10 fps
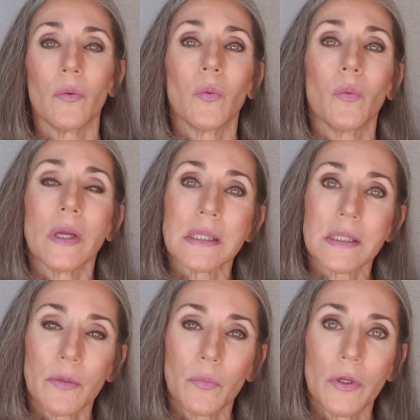When
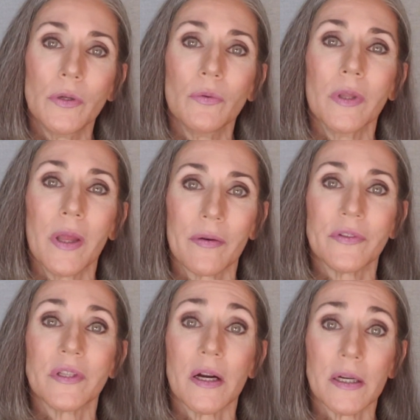someone you love
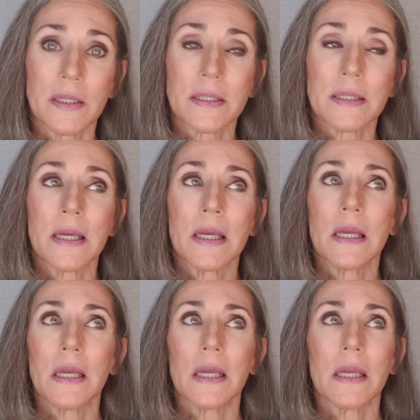dies,
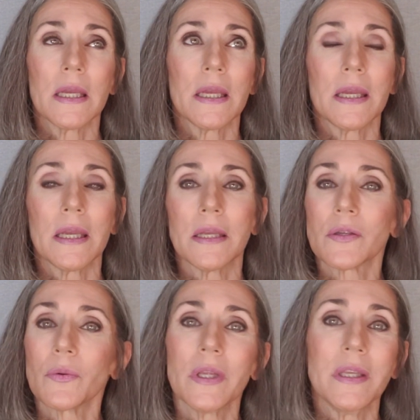it's
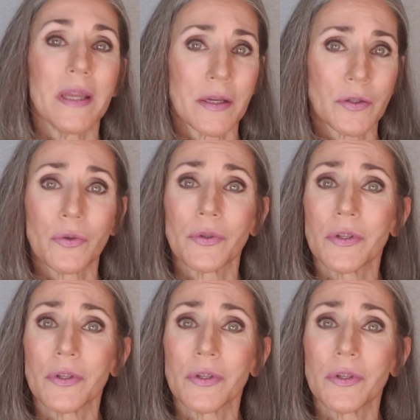only natural to